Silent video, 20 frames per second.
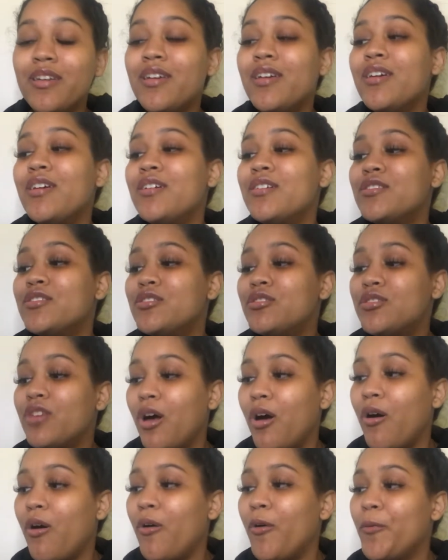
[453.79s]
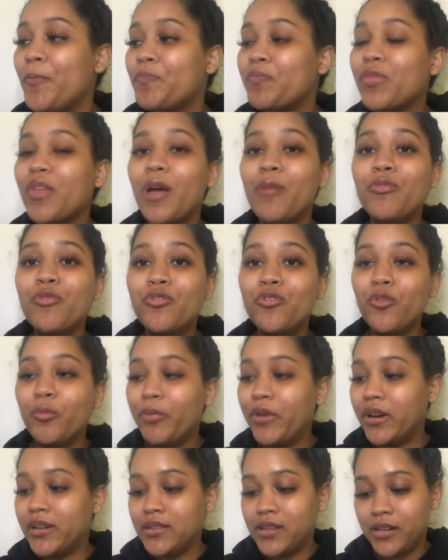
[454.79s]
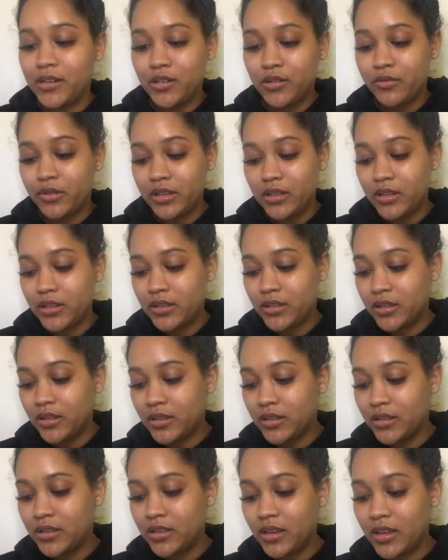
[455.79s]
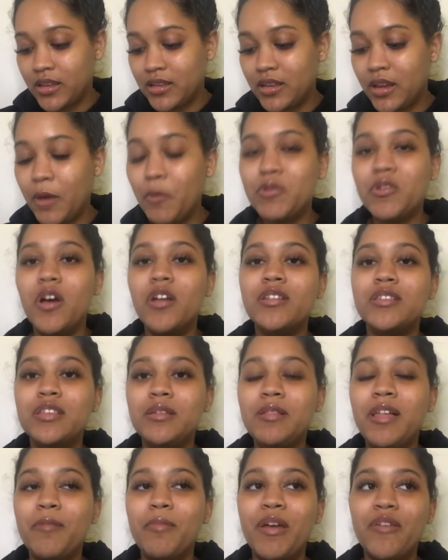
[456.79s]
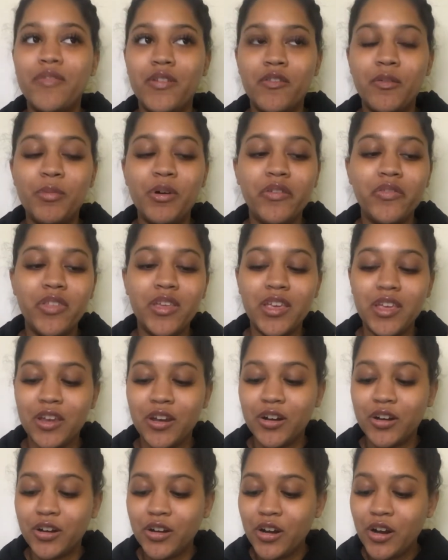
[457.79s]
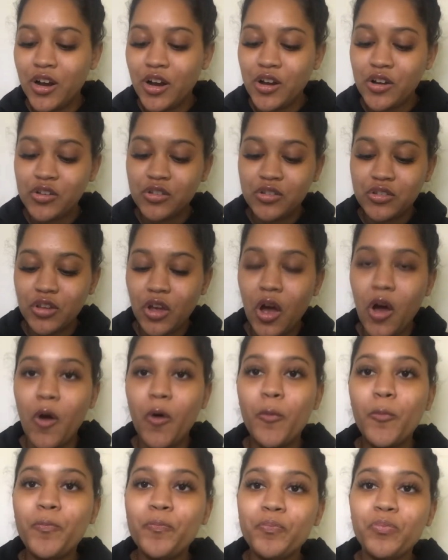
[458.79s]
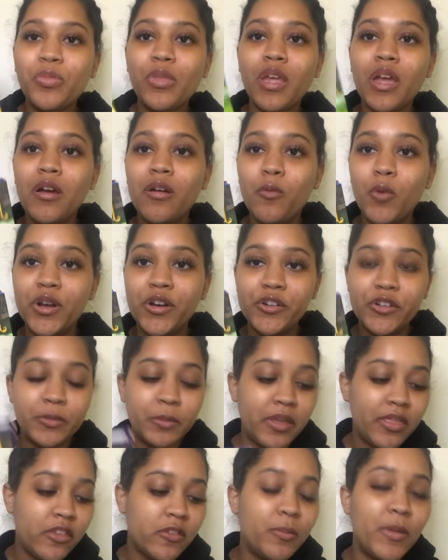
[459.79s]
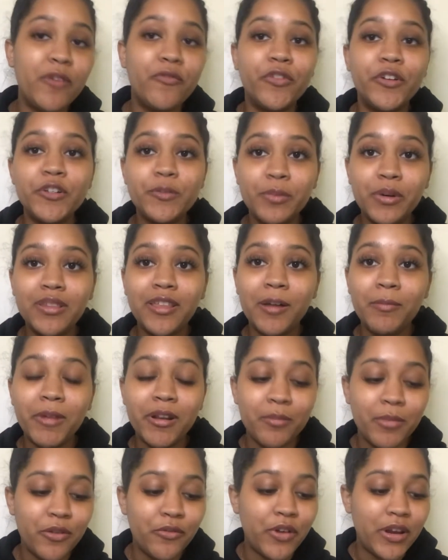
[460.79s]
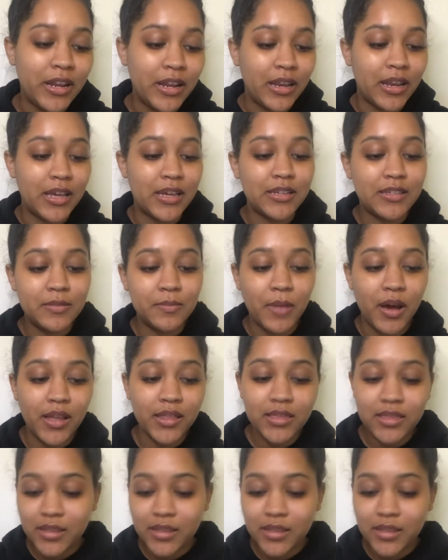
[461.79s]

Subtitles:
So I'm super excited to read this because it was honestly like my favorite book of the year. So Wondersmith is my first book that I'm going to be reading next month,